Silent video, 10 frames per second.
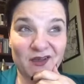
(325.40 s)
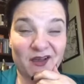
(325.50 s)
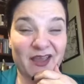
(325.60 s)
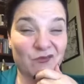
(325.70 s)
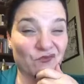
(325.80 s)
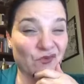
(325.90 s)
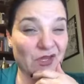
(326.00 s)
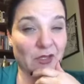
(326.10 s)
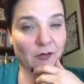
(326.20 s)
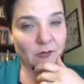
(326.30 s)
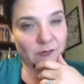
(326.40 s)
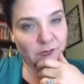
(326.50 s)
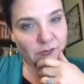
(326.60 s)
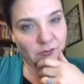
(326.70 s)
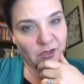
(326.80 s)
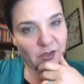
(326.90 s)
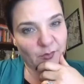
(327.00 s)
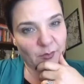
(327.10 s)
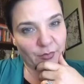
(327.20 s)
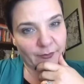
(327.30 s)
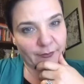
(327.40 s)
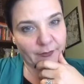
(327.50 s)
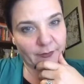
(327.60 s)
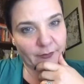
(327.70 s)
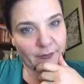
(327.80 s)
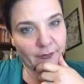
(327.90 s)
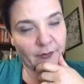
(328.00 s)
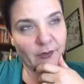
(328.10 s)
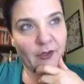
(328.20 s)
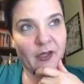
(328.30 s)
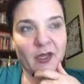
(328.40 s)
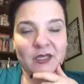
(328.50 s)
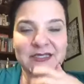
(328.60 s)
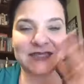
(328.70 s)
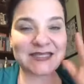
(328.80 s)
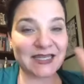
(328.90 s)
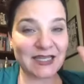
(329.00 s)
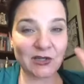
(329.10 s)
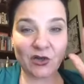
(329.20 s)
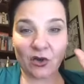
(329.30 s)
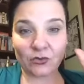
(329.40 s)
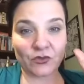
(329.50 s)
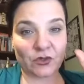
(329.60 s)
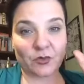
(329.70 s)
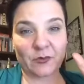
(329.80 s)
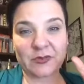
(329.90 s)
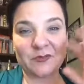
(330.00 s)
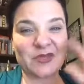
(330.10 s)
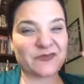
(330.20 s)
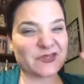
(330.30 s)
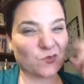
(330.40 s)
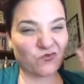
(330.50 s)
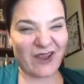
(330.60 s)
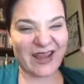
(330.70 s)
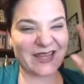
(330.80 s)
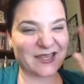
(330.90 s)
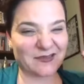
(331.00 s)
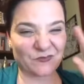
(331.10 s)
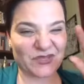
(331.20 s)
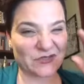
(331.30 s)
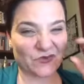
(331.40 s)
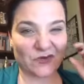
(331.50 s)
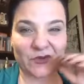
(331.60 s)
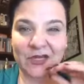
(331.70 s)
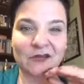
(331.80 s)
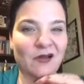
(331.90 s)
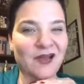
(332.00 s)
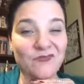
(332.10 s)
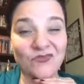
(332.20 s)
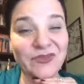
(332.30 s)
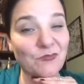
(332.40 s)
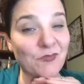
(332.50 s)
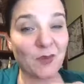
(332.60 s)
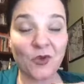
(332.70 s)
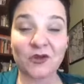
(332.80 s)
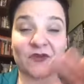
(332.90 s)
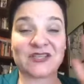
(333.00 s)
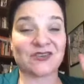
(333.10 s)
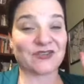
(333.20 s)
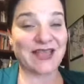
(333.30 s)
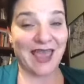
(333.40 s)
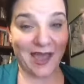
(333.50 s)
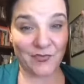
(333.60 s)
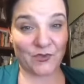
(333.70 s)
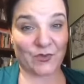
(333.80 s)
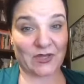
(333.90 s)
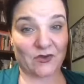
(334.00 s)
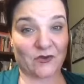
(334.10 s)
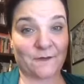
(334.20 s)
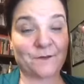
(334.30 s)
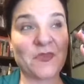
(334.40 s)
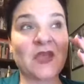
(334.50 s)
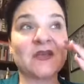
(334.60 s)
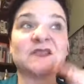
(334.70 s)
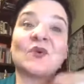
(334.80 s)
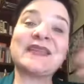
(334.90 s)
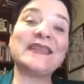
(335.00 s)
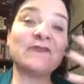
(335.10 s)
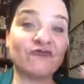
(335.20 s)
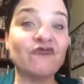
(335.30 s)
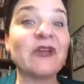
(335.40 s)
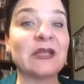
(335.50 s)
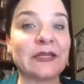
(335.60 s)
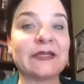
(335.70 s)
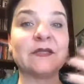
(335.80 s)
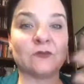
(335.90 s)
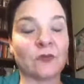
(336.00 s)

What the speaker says: I get really, can't be bothered. Sunny and cold, not a problem, but if it's rainy and a bit dreary, my motivation goes out the window. So I